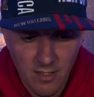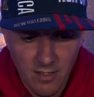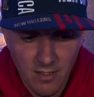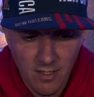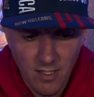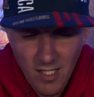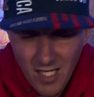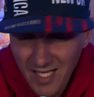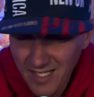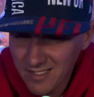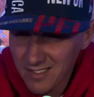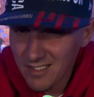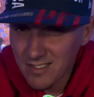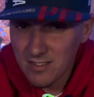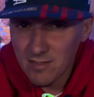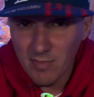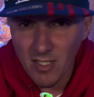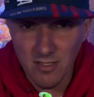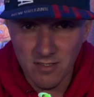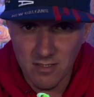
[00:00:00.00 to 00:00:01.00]
A lot of things
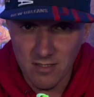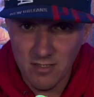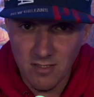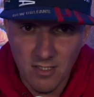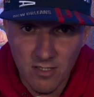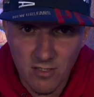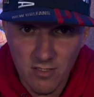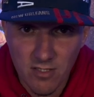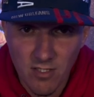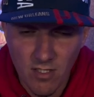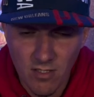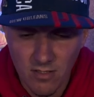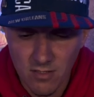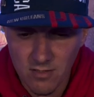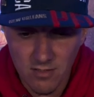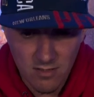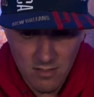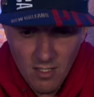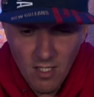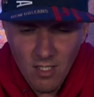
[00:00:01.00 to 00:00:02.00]
about the sneaker
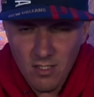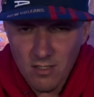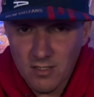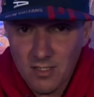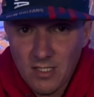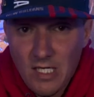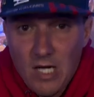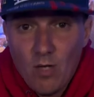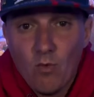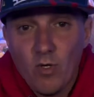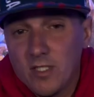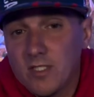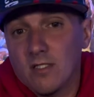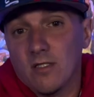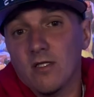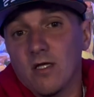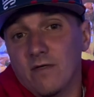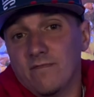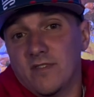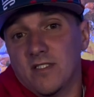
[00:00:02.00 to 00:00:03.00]
sucked. I wanted to
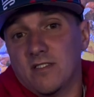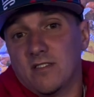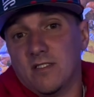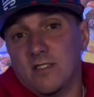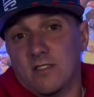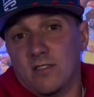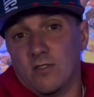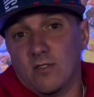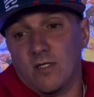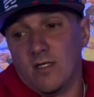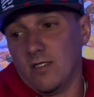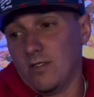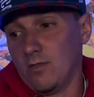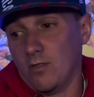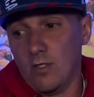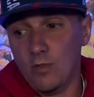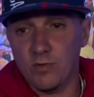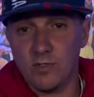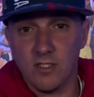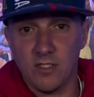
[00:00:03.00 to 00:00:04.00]
love the sneaker.
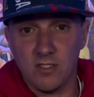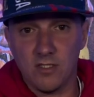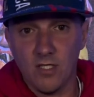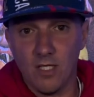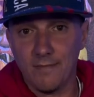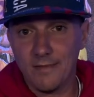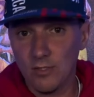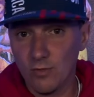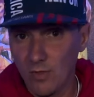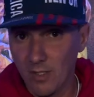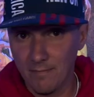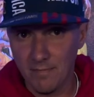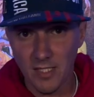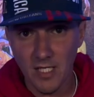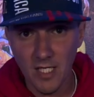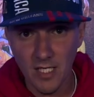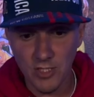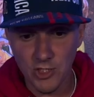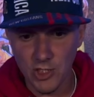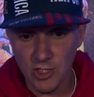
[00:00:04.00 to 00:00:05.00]
It was a
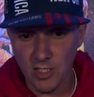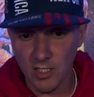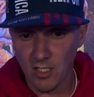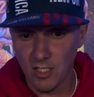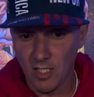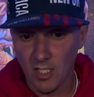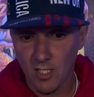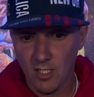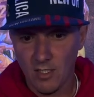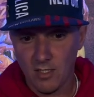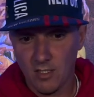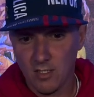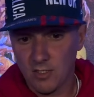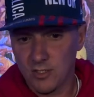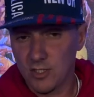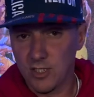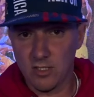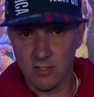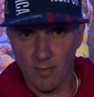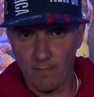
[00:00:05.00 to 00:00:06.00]
WNBA chick.
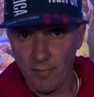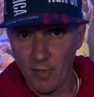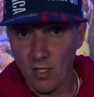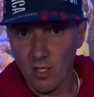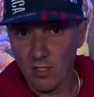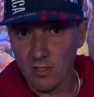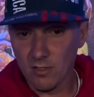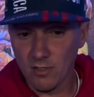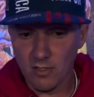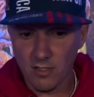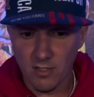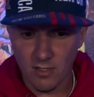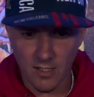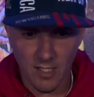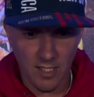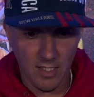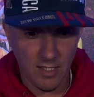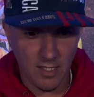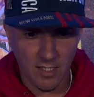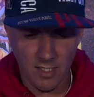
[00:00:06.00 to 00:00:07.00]
She's a baller.
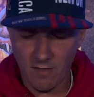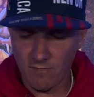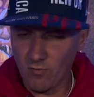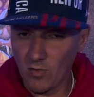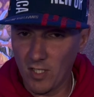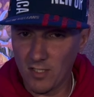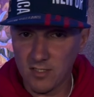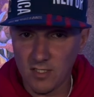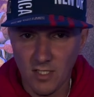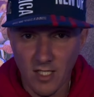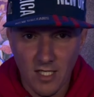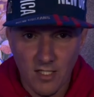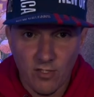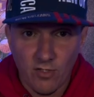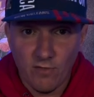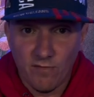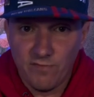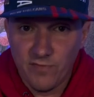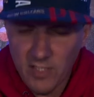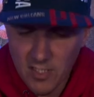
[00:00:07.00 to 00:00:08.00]
I've watched a lot of
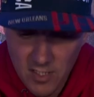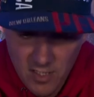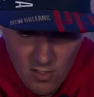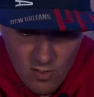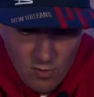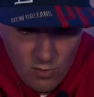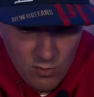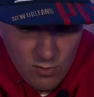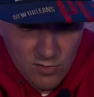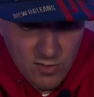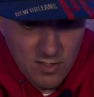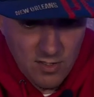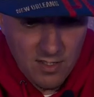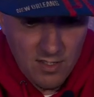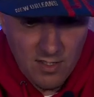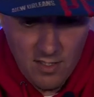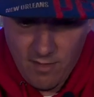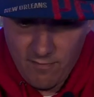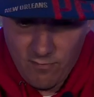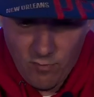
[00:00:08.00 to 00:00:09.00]
her videos, and
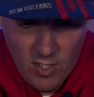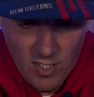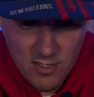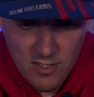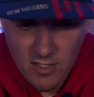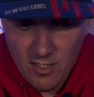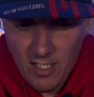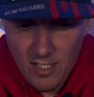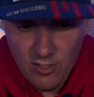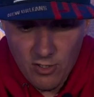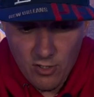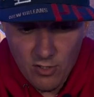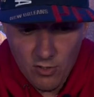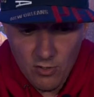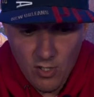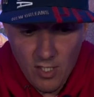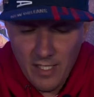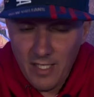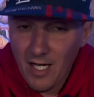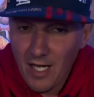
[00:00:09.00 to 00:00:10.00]
I've watched a lot of her
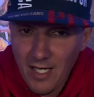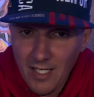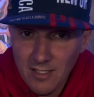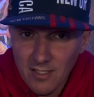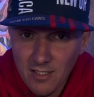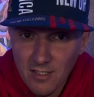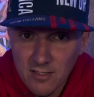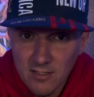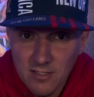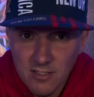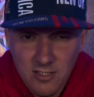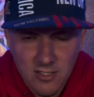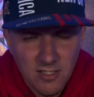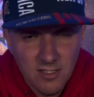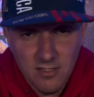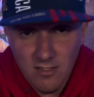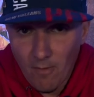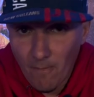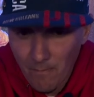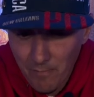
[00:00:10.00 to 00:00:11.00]
like highlights.
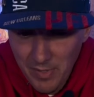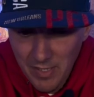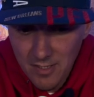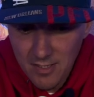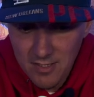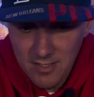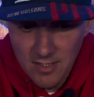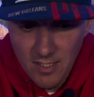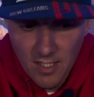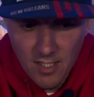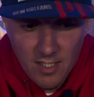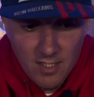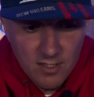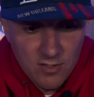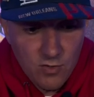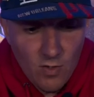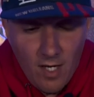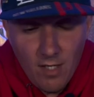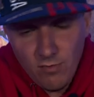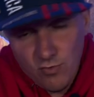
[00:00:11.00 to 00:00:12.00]
She's a beast.
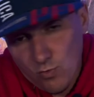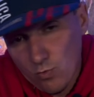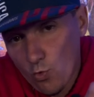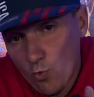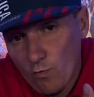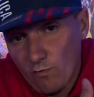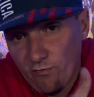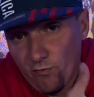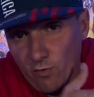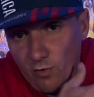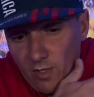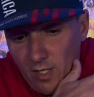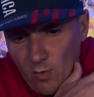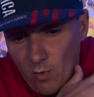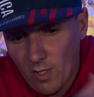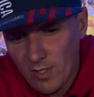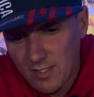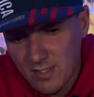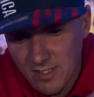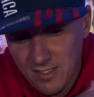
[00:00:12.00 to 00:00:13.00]
So I was rooting for her. I
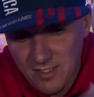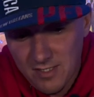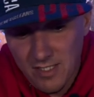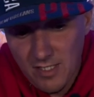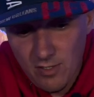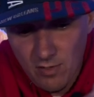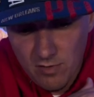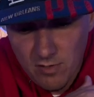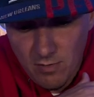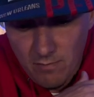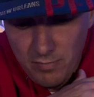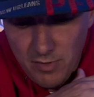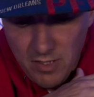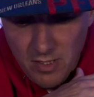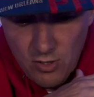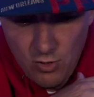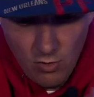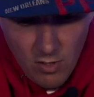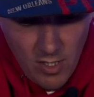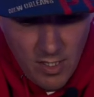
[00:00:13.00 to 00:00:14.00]
wanted this sneaker to be
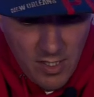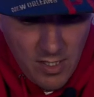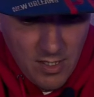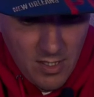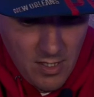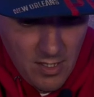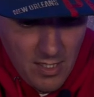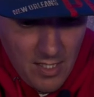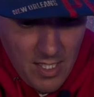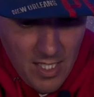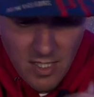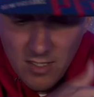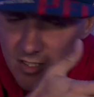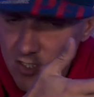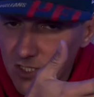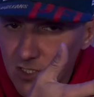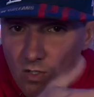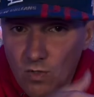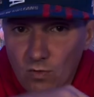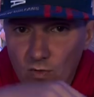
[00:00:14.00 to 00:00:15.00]
great. I
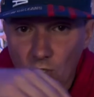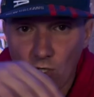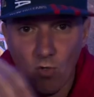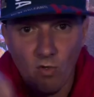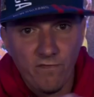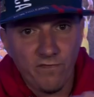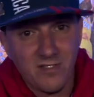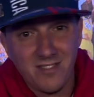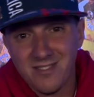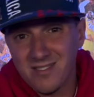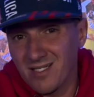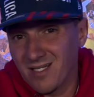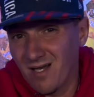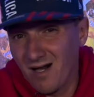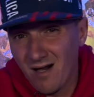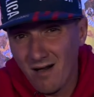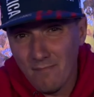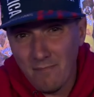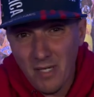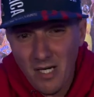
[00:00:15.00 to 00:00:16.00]
just don't know if it's the
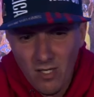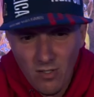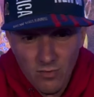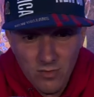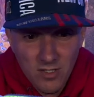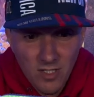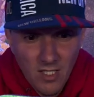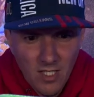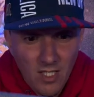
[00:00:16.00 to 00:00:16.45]
compound.